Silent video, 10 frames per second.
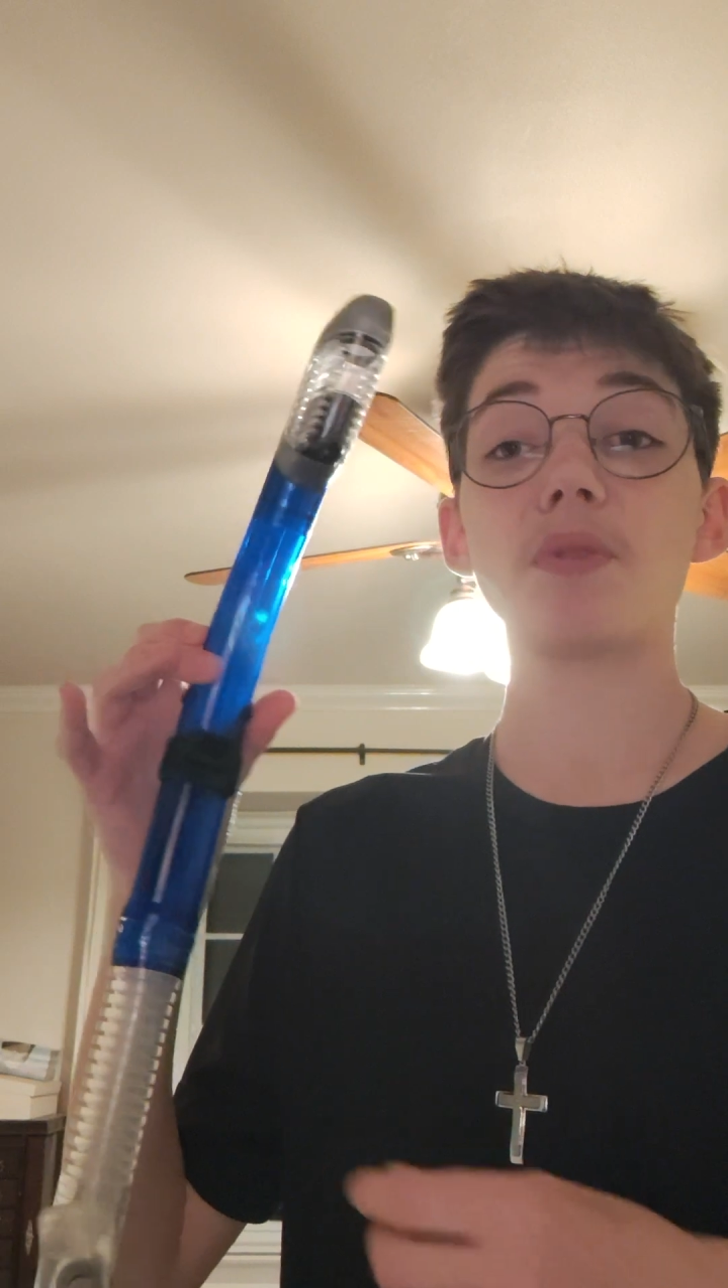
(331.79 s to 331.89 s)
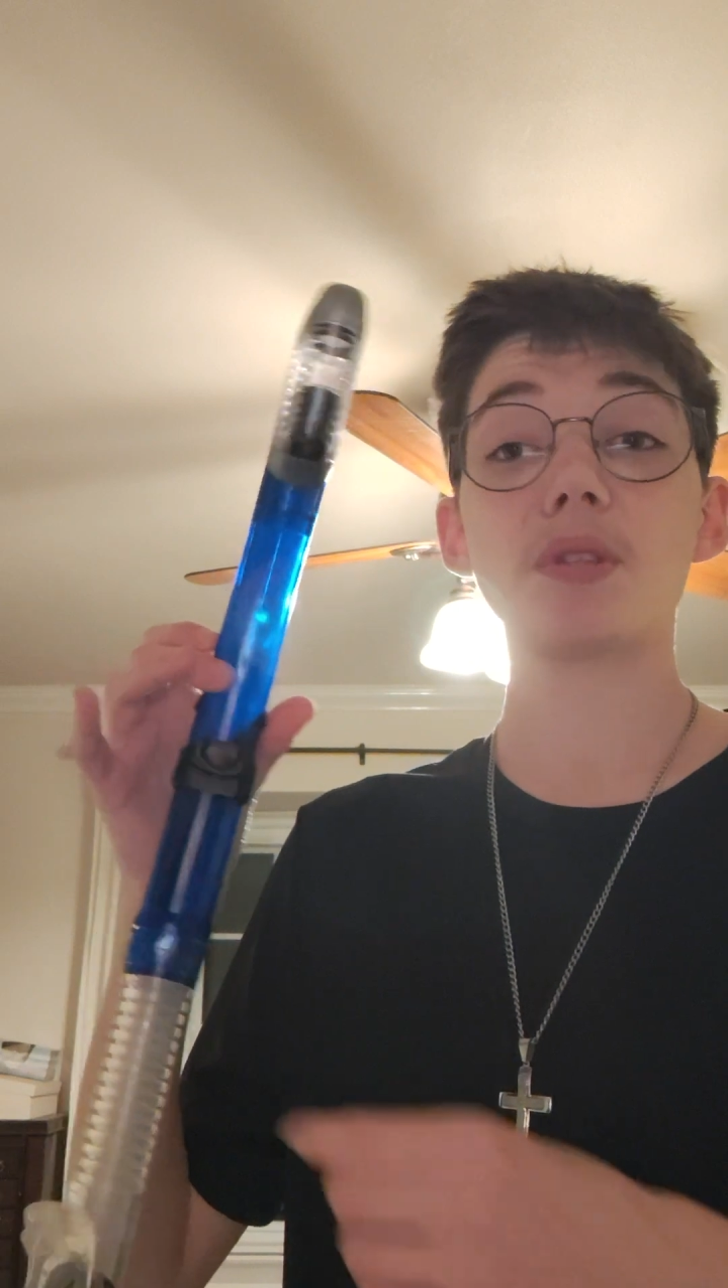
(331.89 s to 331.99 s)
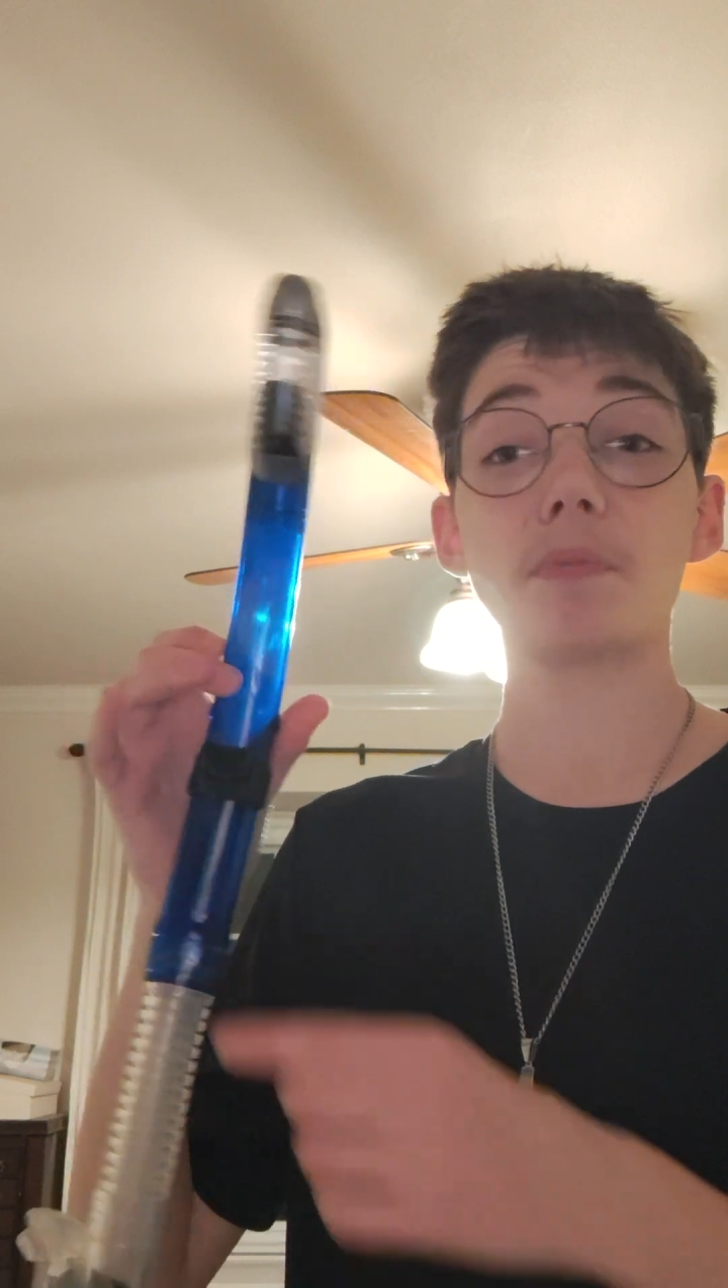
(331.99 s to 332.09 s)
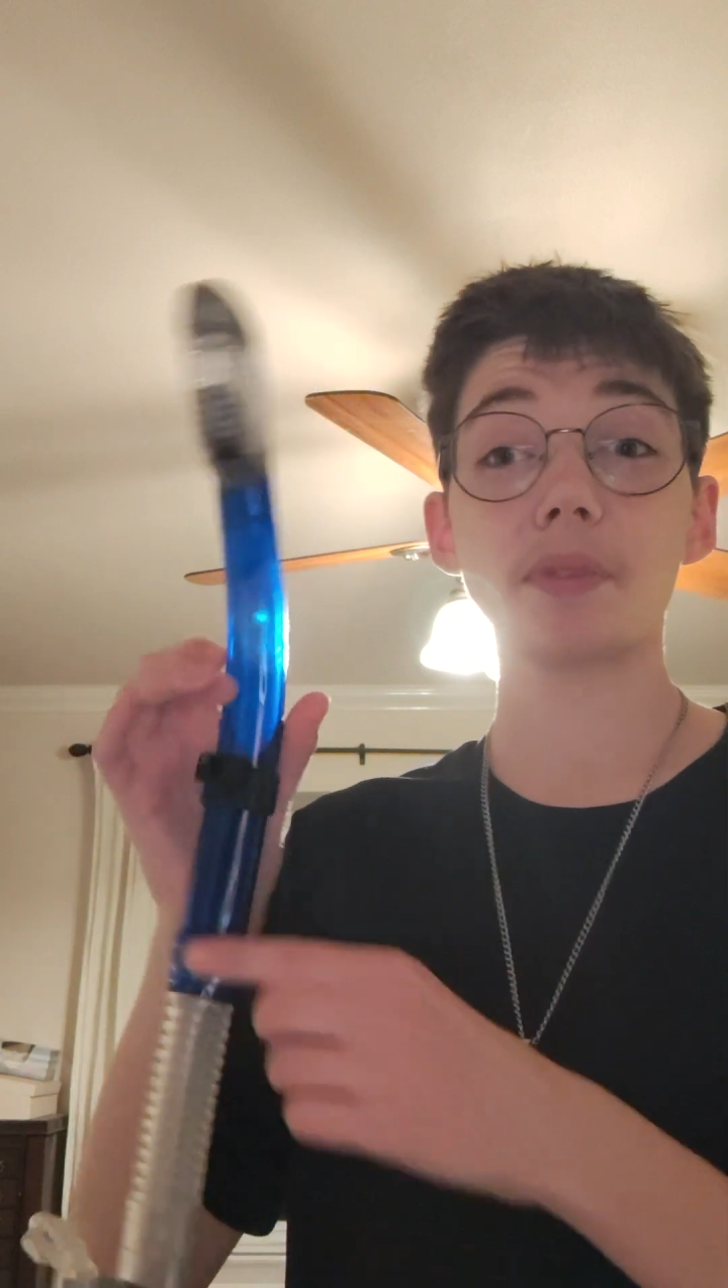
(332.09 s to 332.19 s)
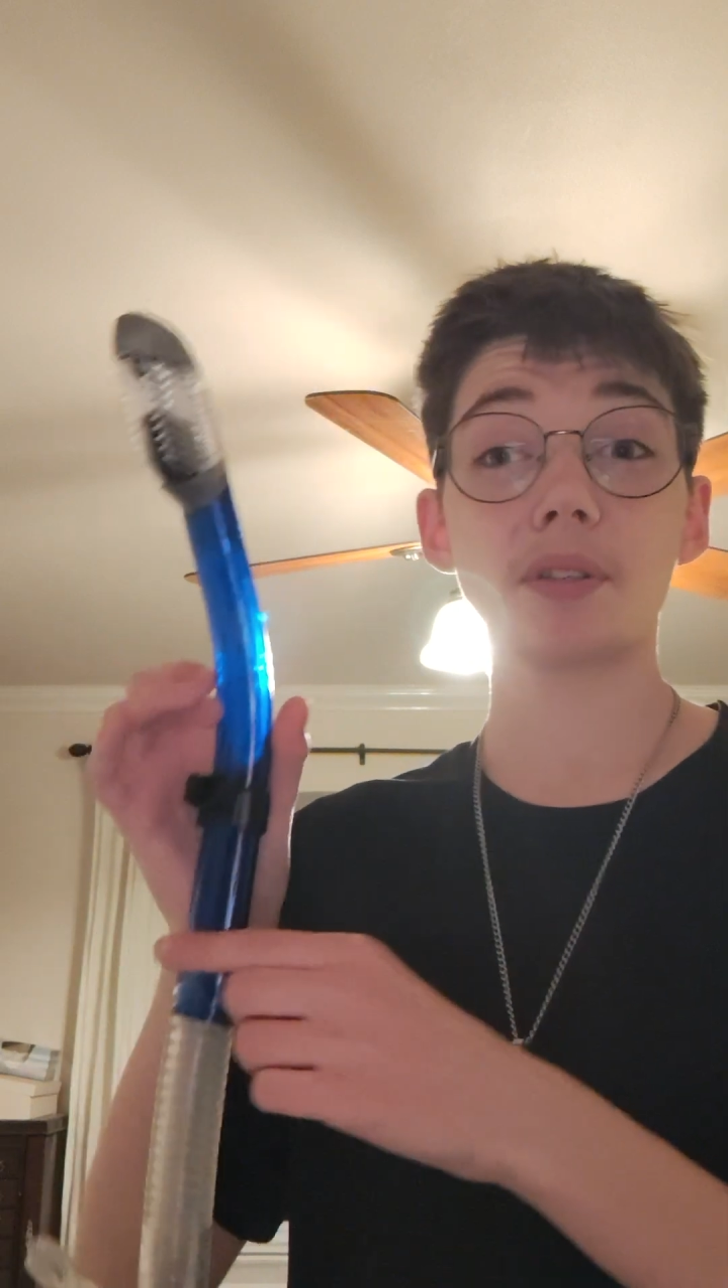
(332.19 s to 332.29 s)

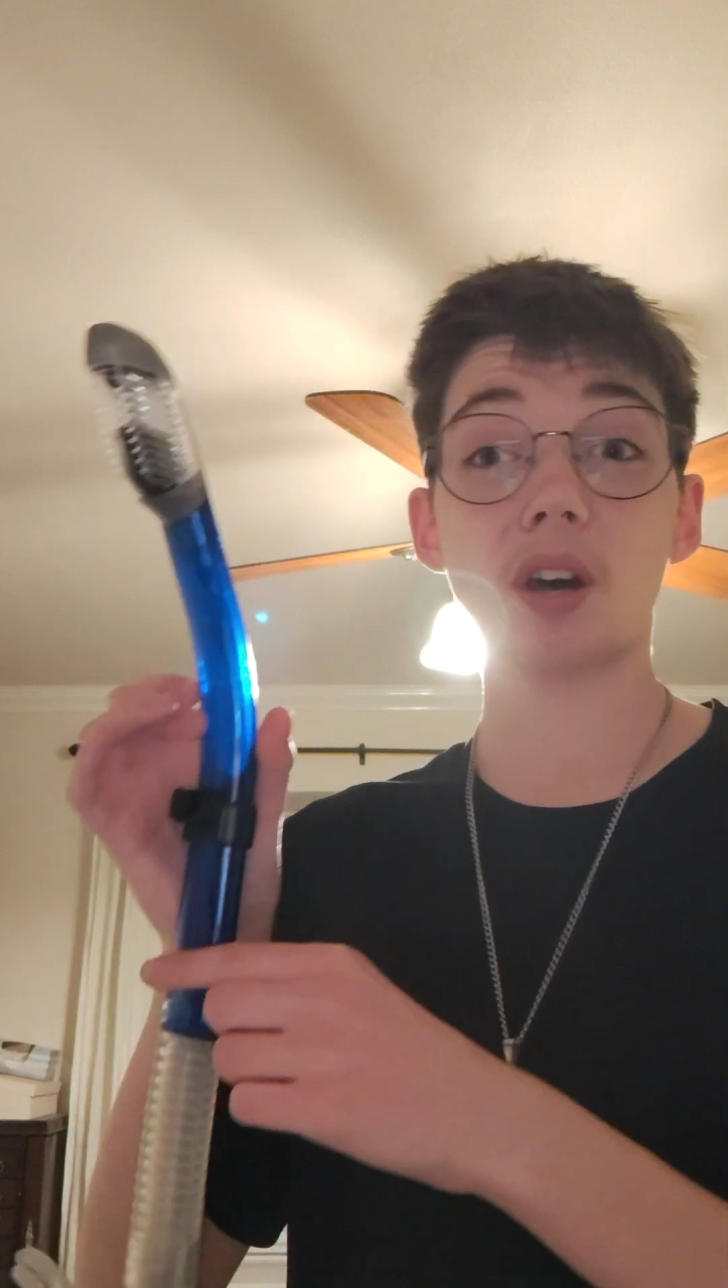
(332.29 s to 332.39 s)
something,